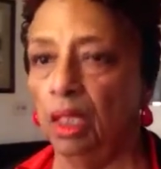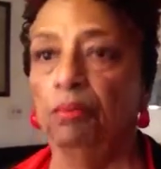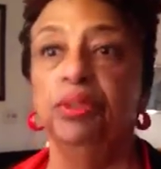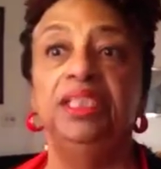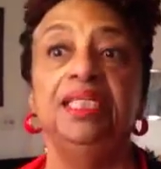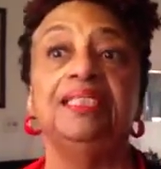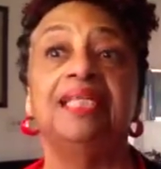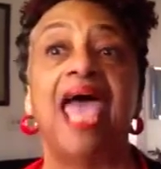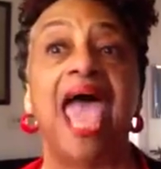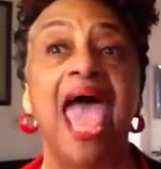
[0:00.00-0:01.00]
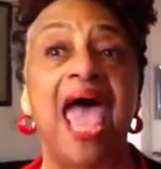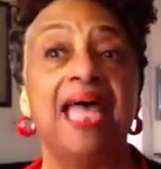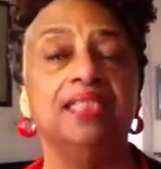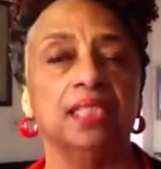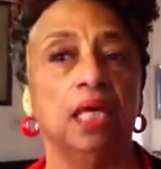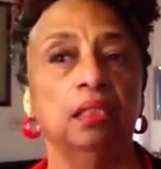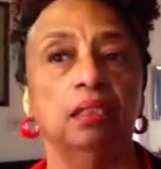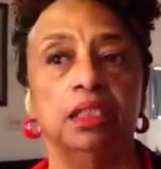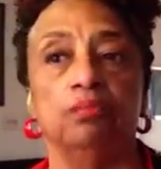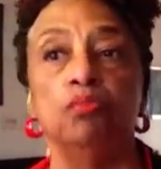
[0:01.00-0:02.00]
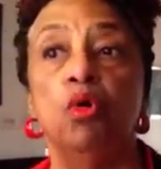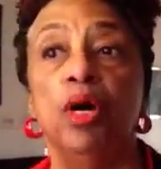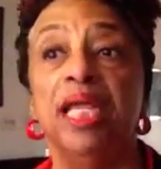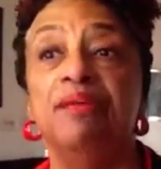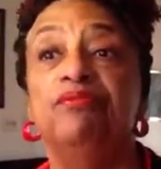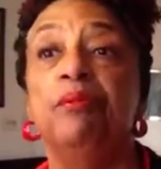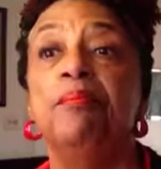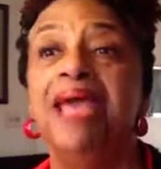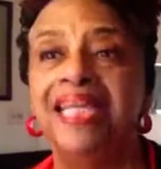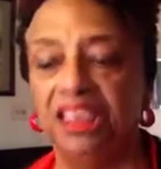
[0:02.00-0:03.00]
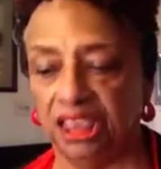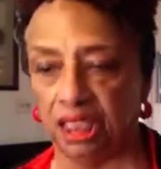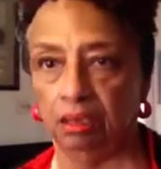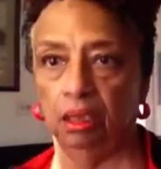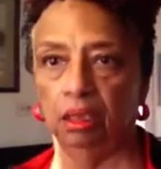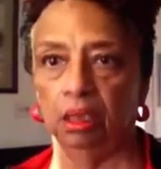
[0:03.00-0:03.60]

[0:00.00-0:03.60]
but just adds some more information